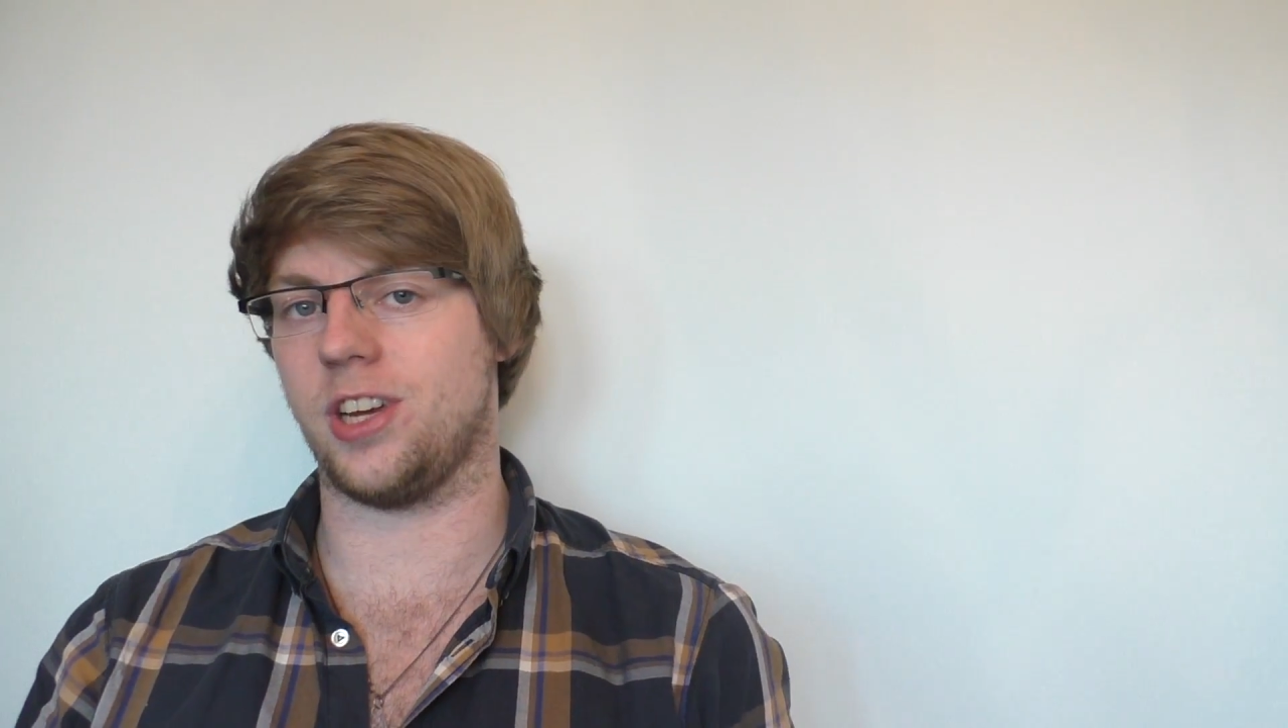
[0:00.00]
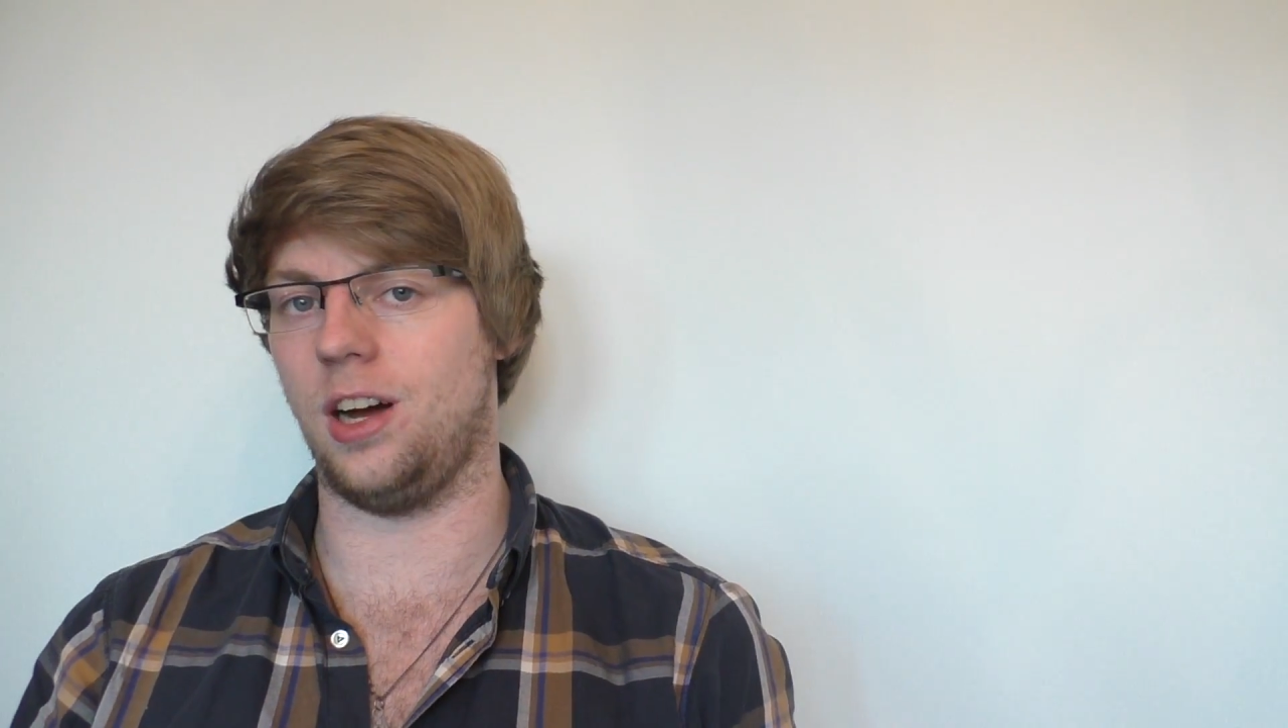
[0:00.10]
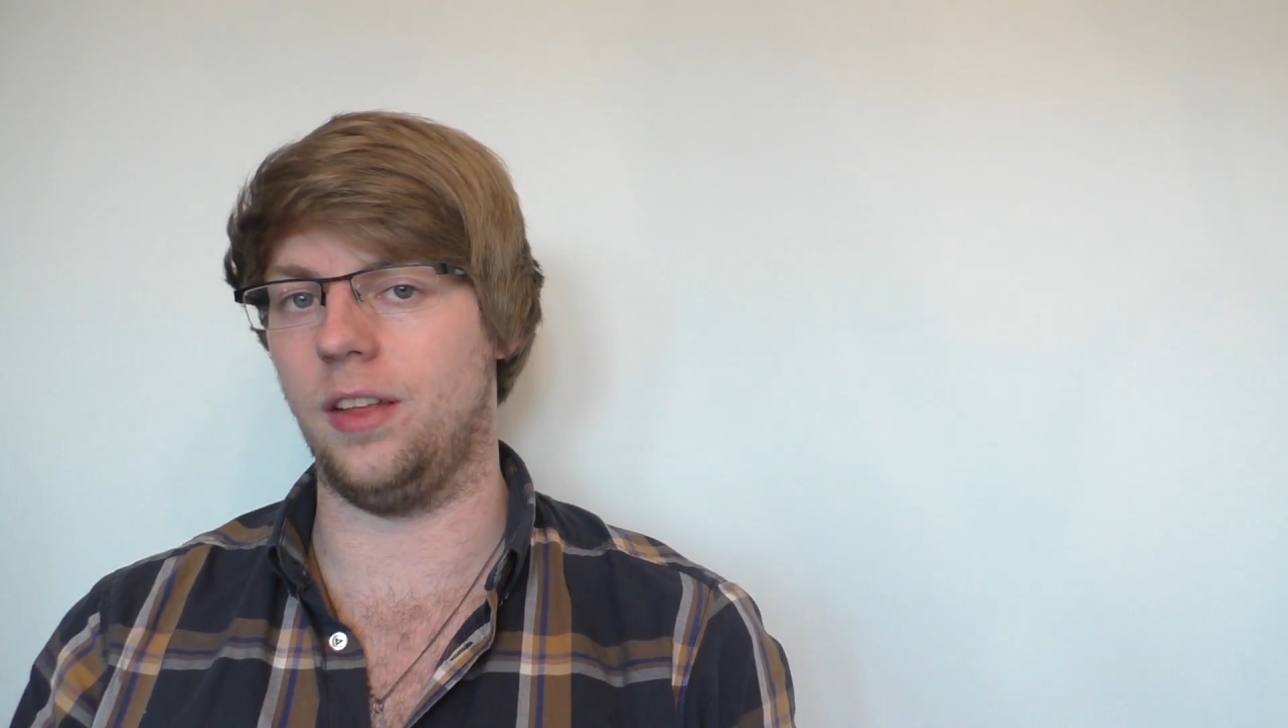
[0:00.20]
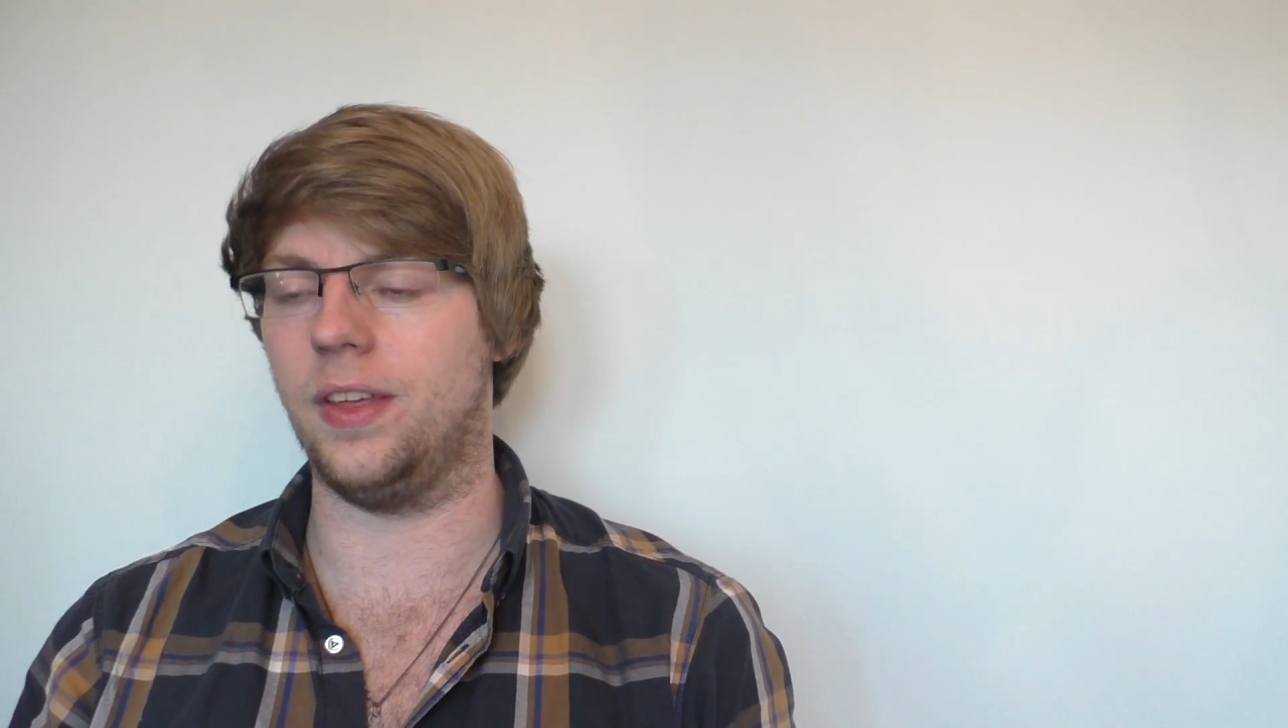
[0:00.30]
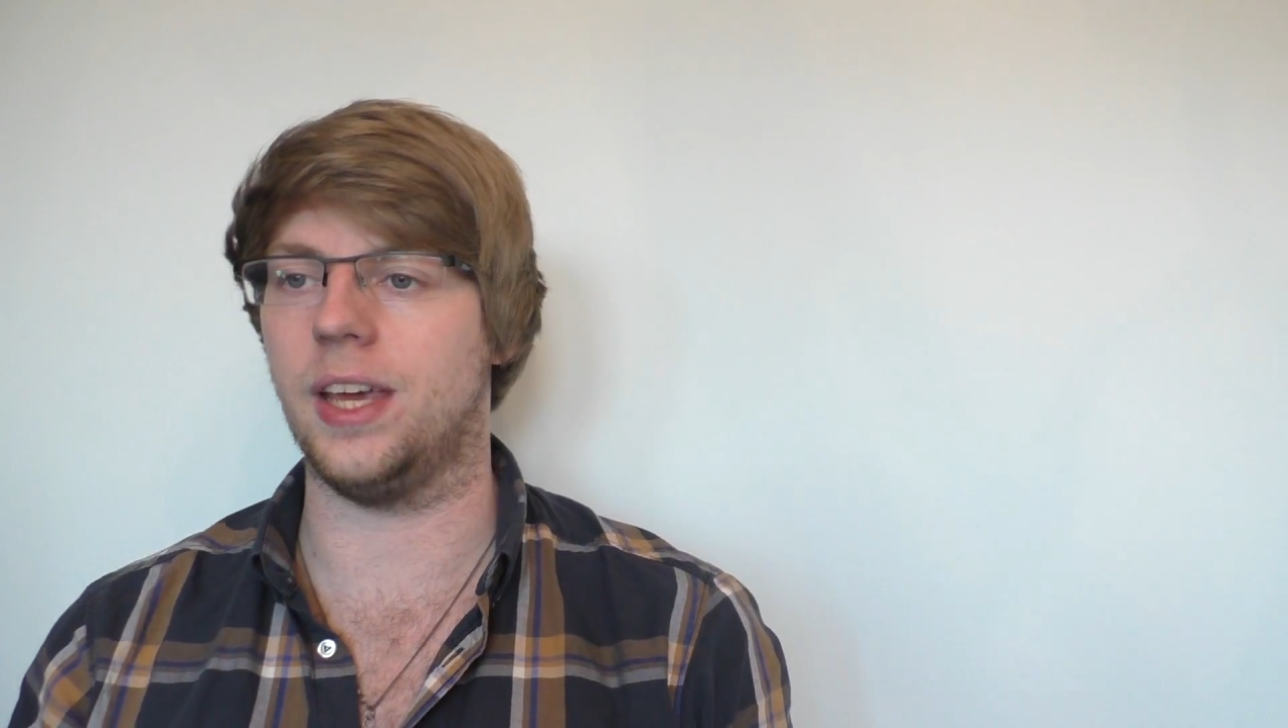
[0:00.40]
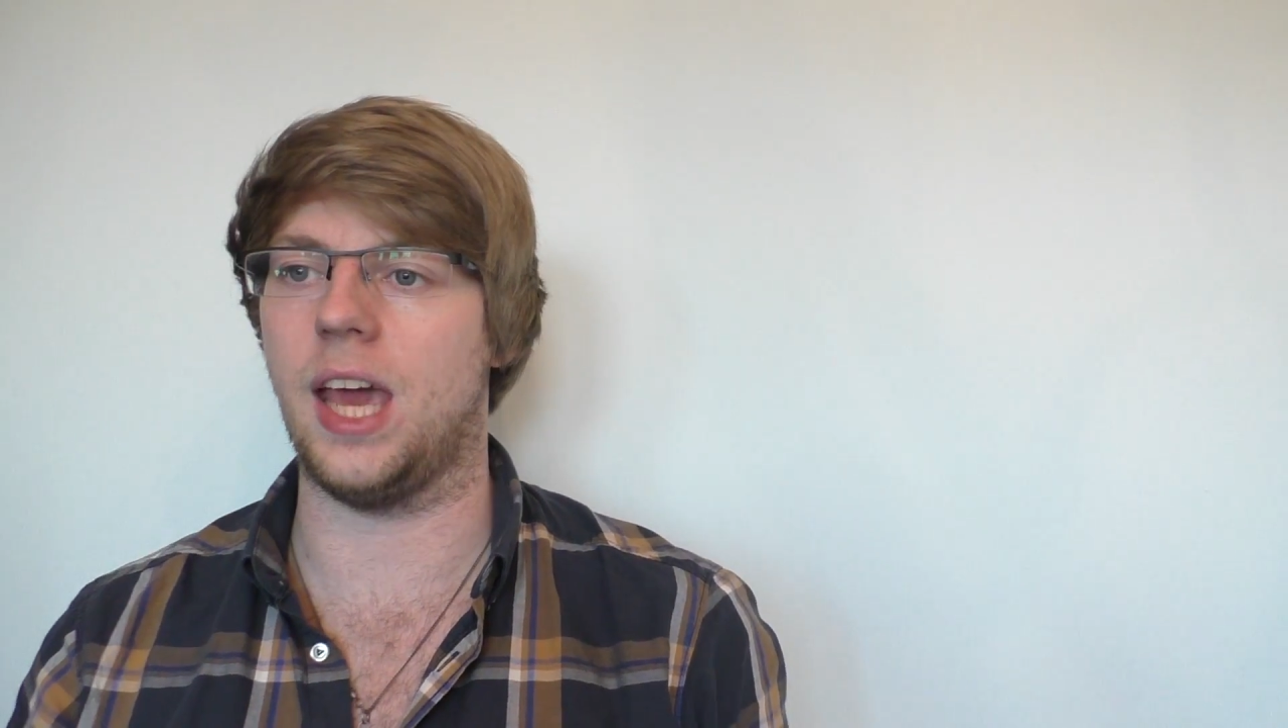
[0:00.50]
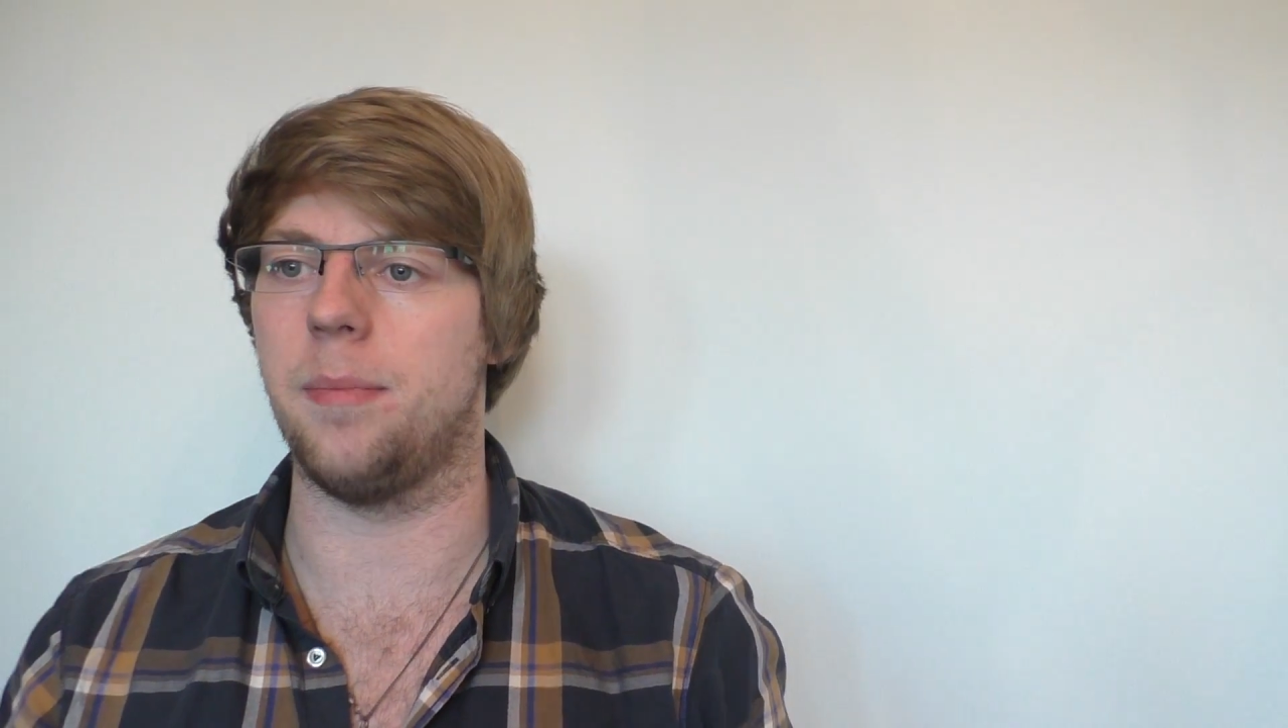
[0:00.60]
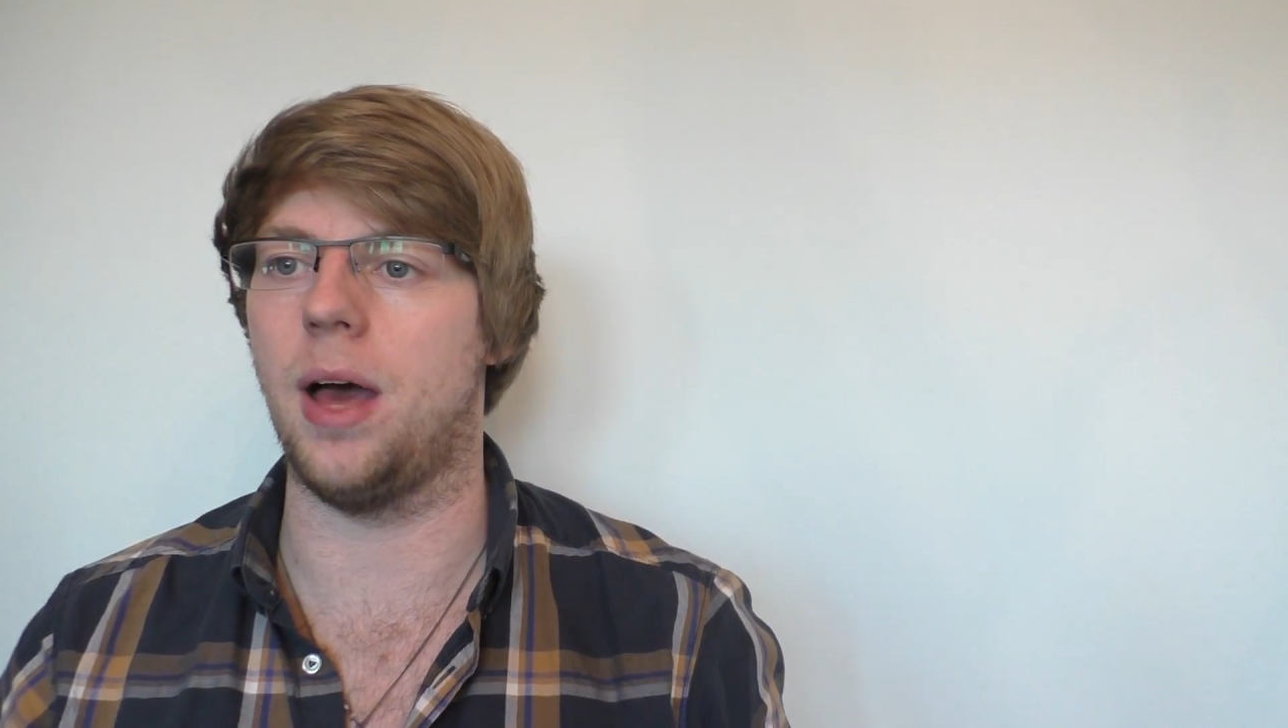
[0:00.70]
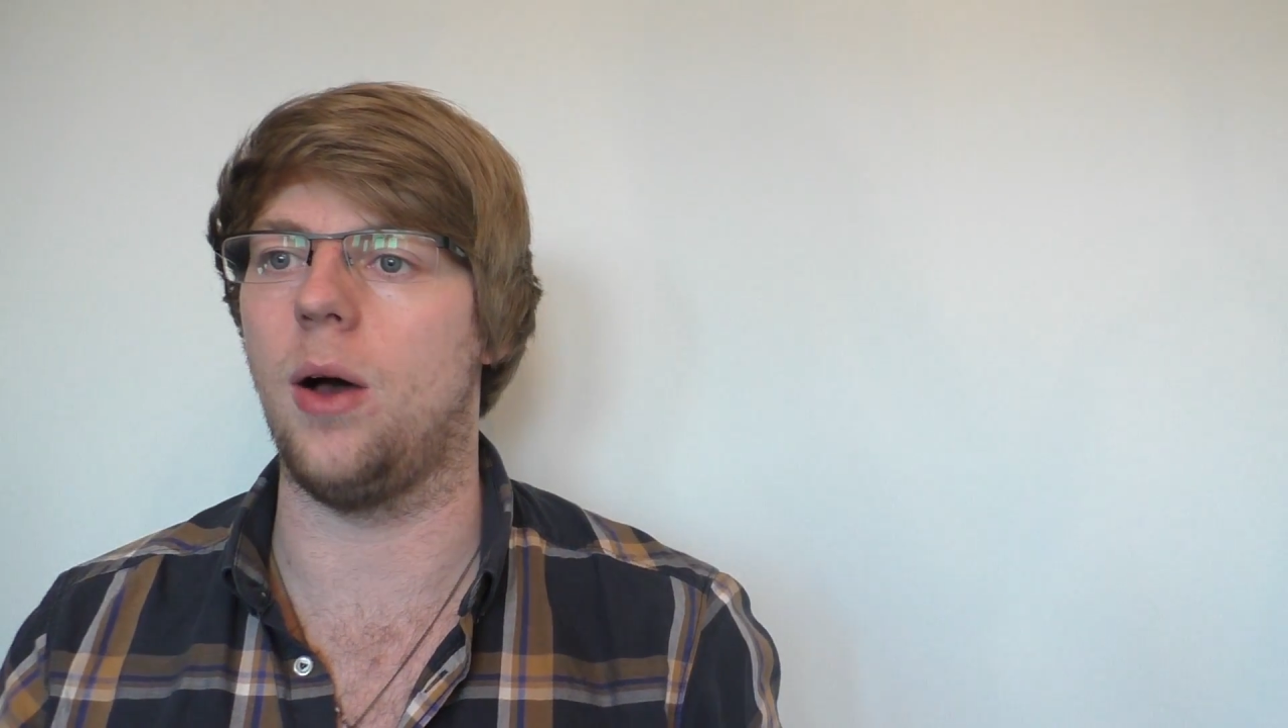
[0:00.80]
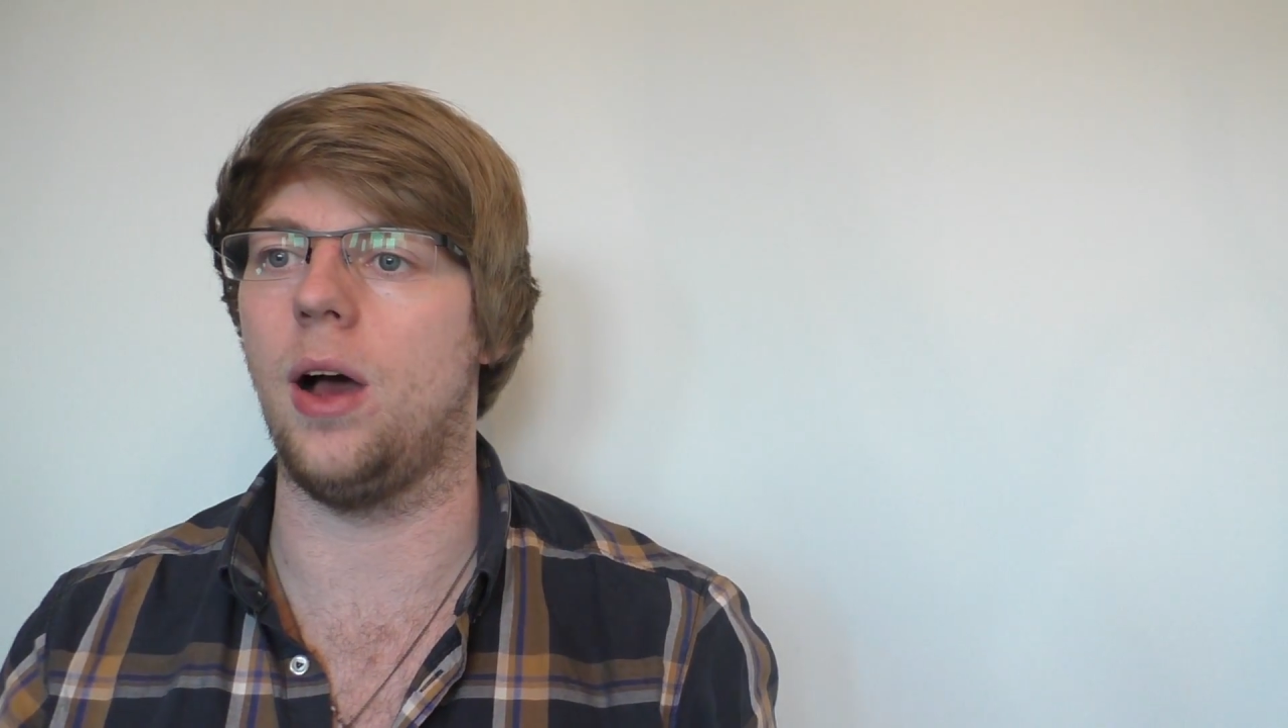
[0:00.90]
card that
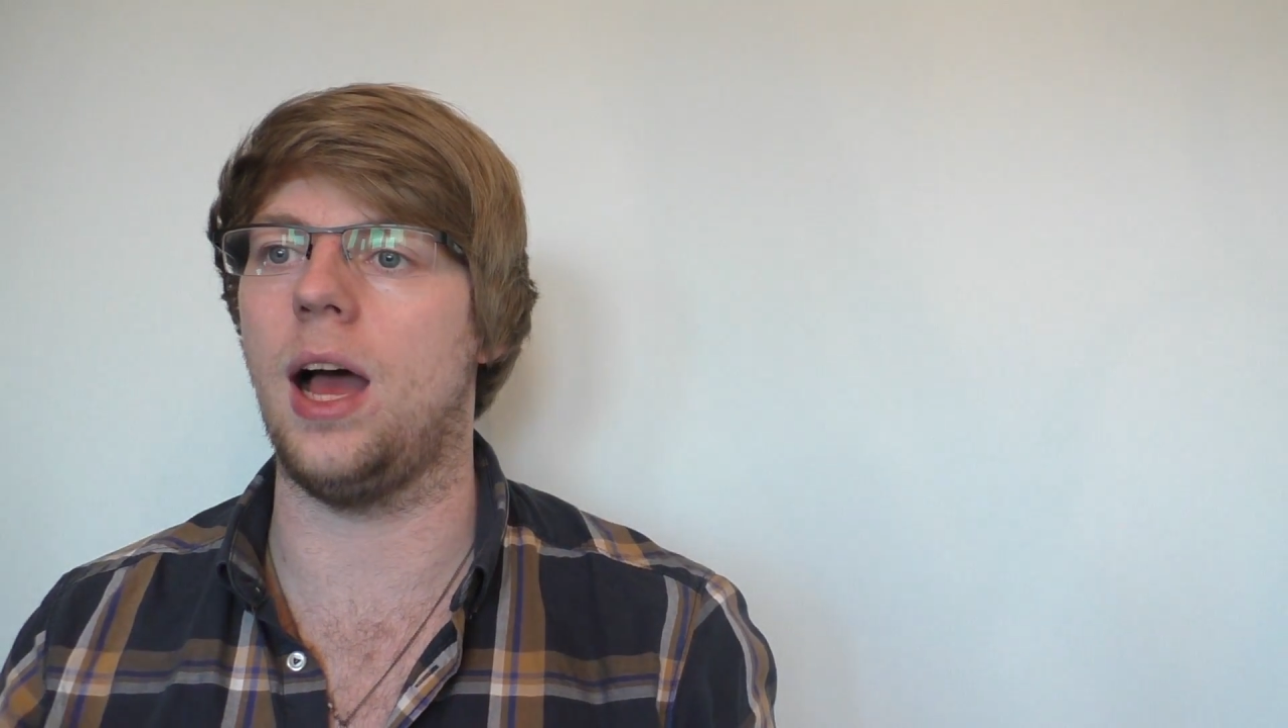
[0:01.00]
came out,